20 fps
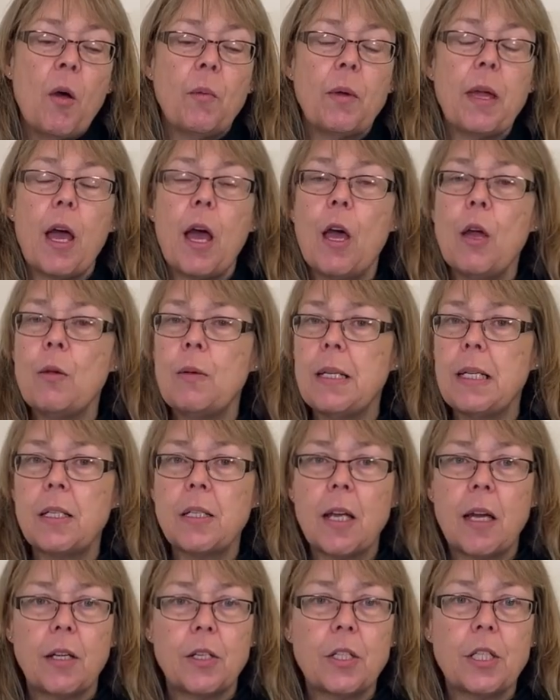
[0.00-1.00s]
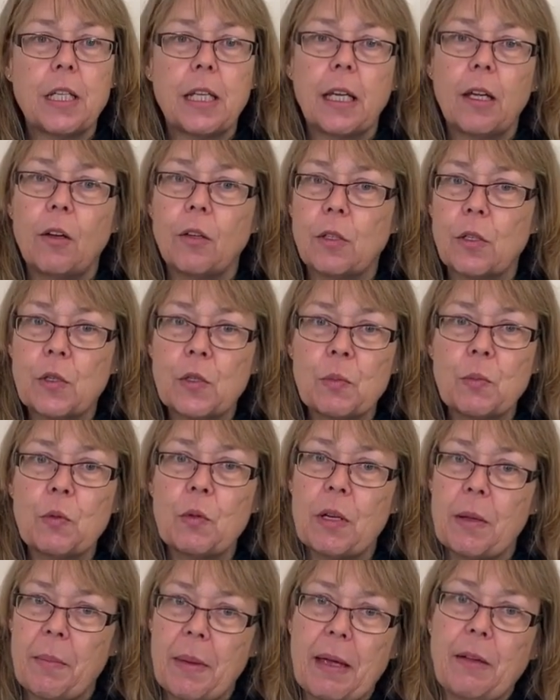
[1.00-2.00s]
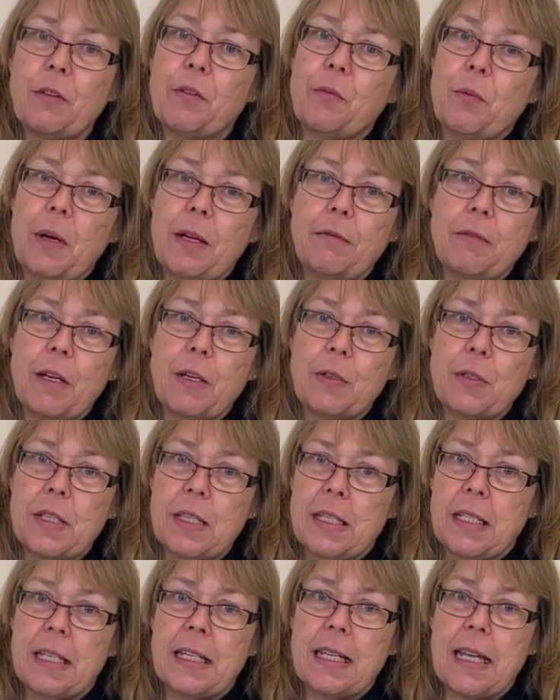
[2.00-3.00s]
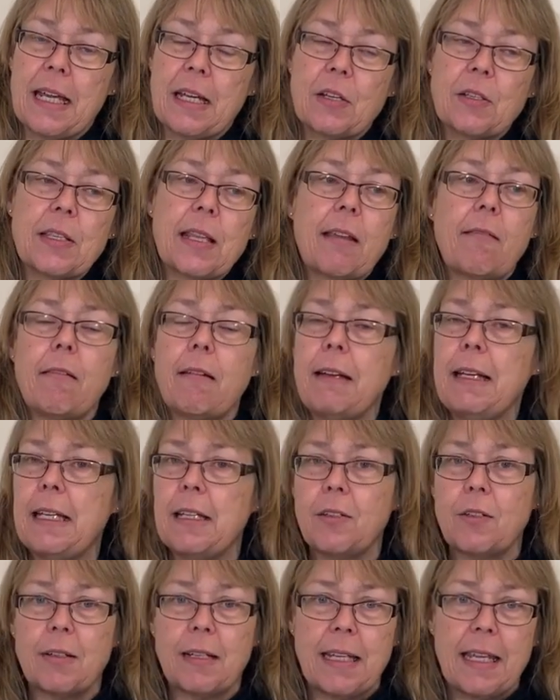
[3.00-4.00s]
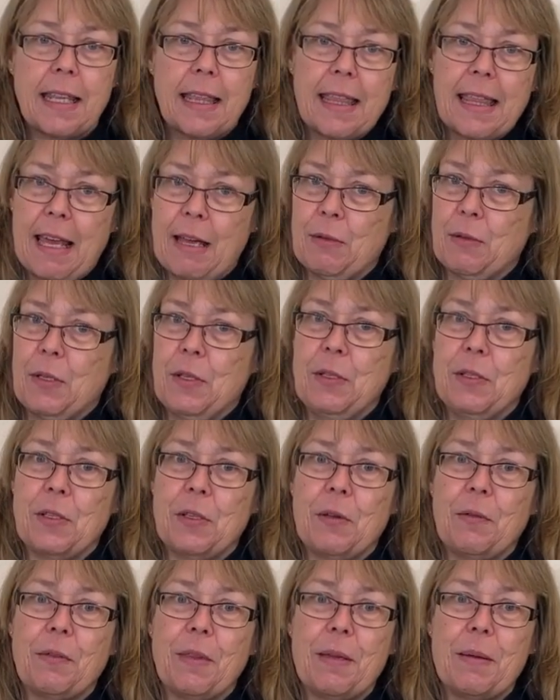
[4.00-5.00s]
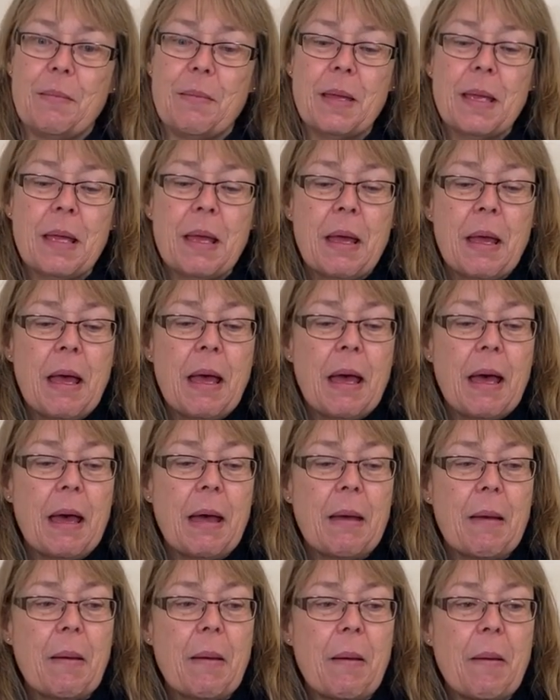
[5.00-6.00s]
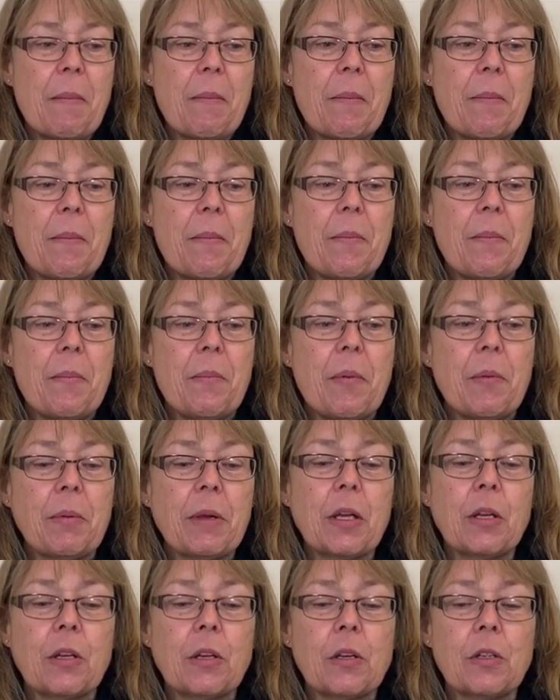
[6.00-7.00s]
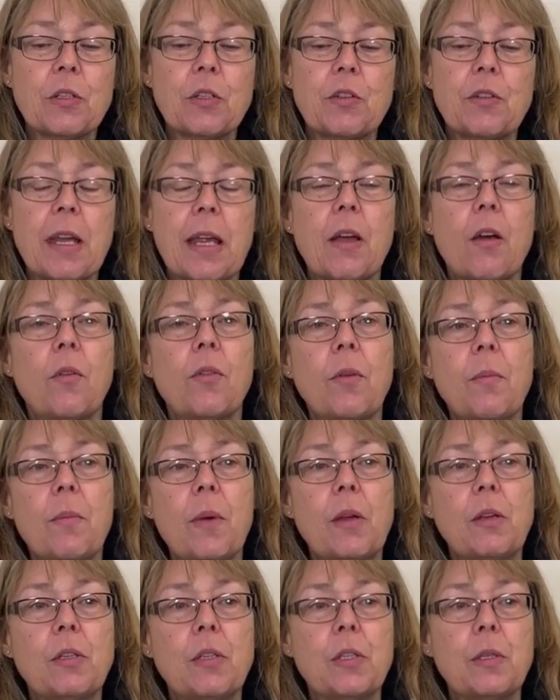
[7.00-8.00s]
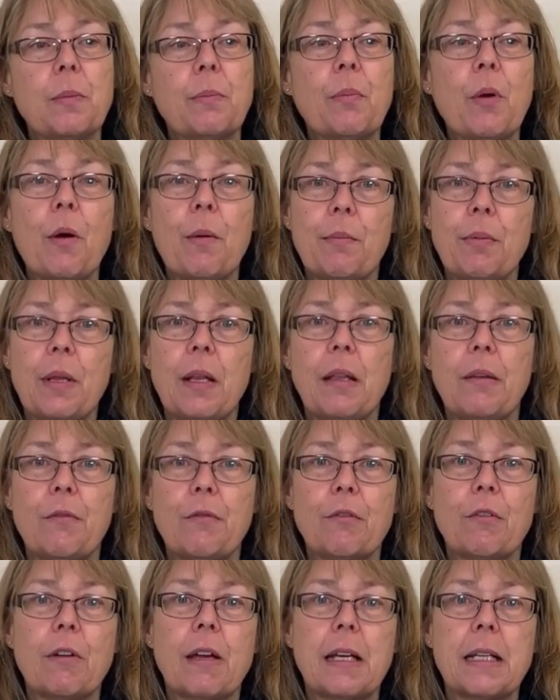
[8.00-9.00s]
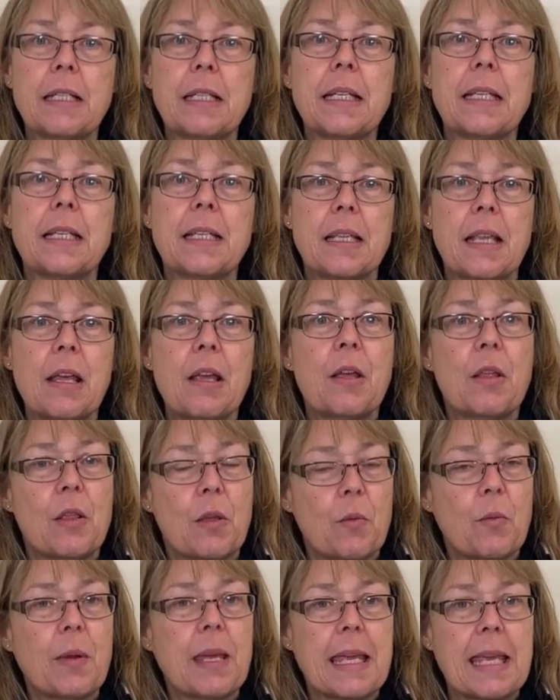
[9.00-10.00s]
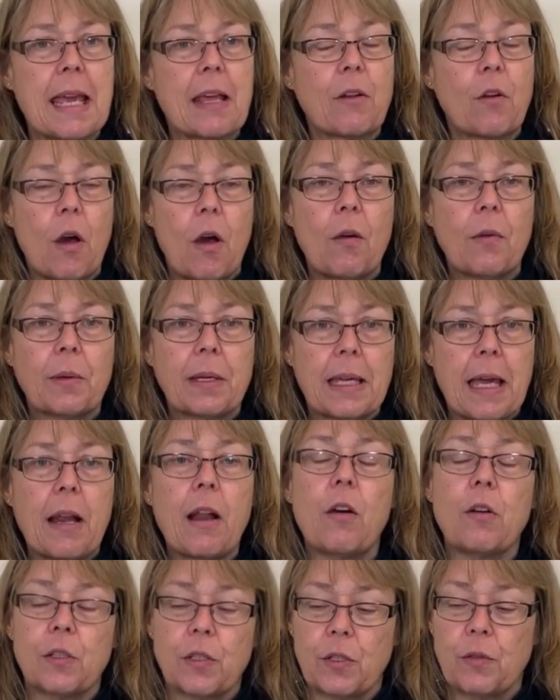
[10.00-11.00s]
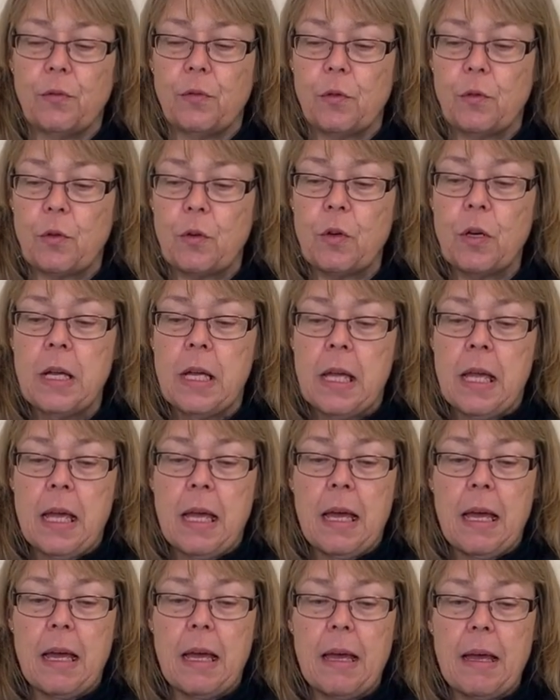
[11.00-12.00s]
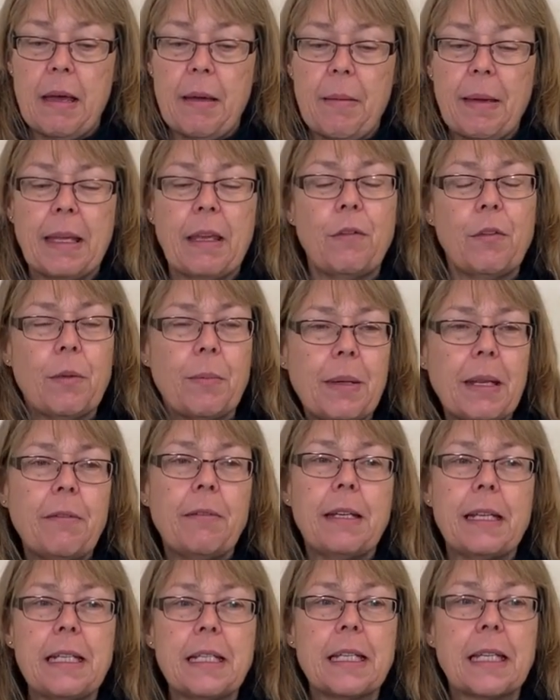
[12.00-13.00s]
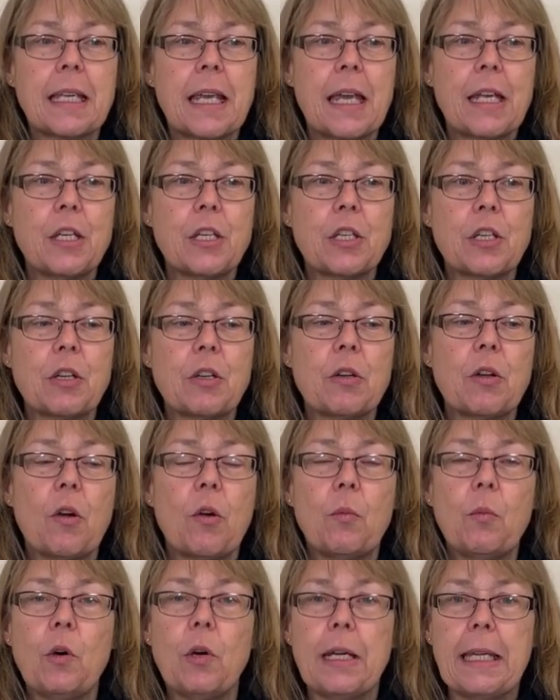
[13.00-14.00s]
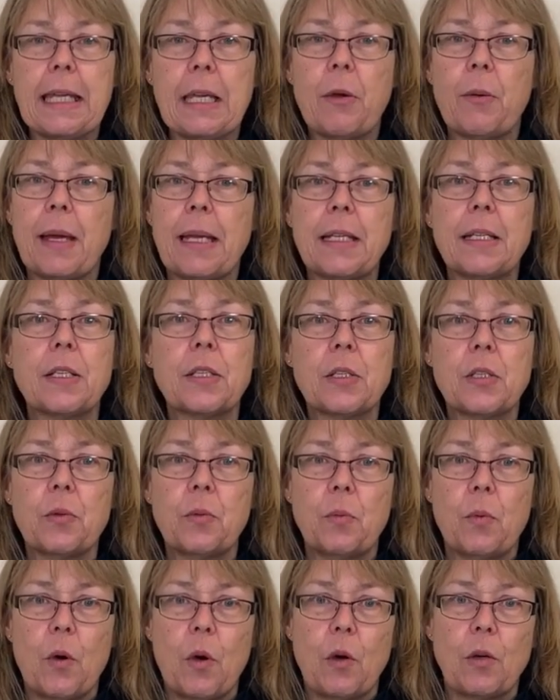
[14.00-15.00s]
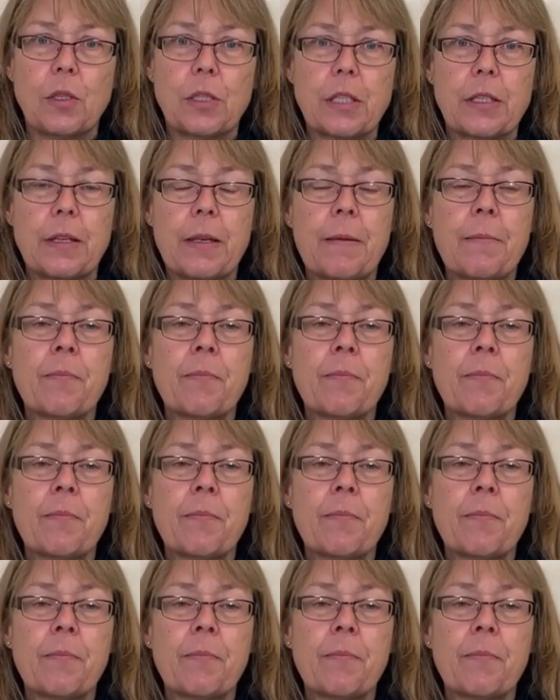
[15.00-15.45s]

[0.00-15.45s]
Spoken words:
We're only touching on a small amount of white roses today because there are literally thousands of them, but we're going to concentrate on the most popular varieties that we get asked for, and give you a bit of an indication on what equates to what.